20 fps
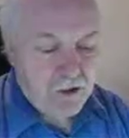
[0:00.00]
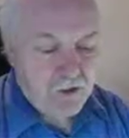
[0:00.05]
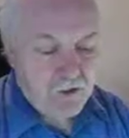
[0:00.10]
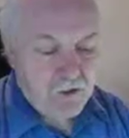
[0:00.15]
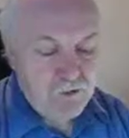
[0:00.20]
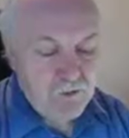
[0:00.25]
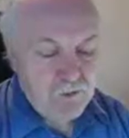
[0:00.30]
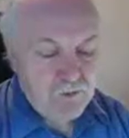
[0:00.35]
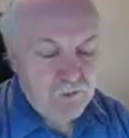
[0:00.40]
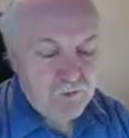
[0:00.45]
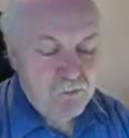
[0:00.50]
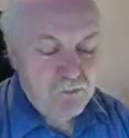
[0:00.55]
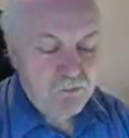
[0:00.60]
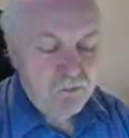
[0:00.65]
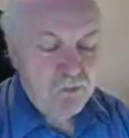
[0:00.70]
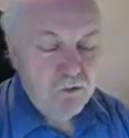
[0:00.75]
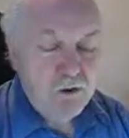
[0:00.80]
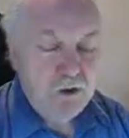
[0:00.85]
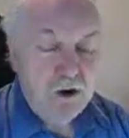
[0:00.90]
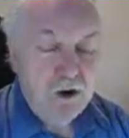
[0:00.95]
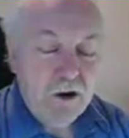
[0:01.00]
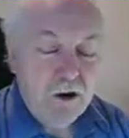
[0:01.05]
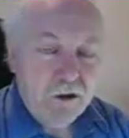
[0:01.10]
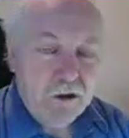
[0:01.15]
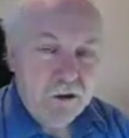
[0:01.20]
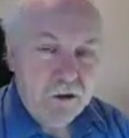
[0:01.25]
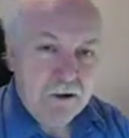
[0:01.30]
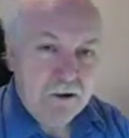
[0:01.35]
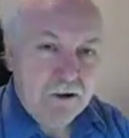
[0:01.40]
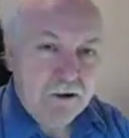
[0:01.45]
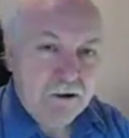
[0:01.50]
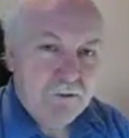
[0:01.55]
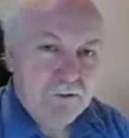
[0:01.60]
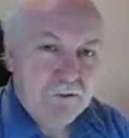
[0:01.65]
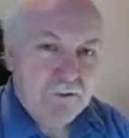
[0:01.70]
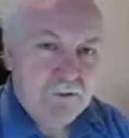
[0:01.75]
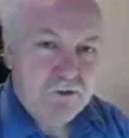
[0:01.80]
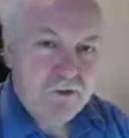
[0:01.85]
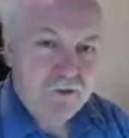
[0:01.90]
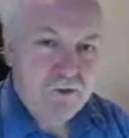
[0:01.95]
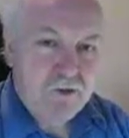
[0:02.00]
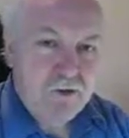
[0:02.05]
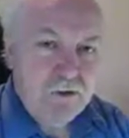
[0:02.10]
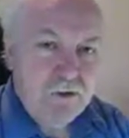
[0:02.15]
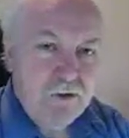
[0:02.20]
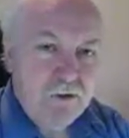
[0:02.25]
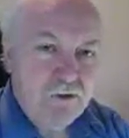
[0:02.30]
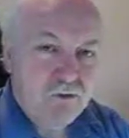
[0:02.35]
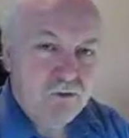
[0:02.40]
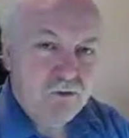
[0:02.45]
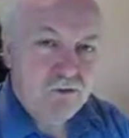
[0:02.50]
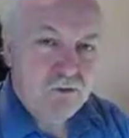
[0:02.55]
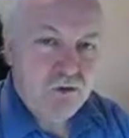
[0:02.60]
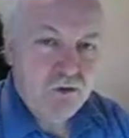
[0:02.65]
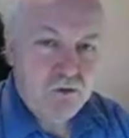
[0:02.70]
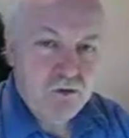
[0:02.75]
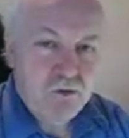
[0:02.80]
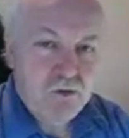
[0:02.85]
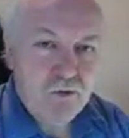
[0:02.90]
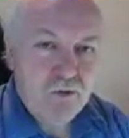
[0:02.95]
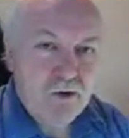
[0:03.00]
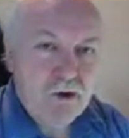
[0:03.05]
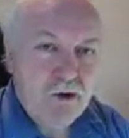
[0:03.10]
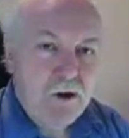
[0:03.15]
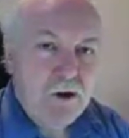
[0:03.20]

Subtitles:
Now, by doing a link between the two,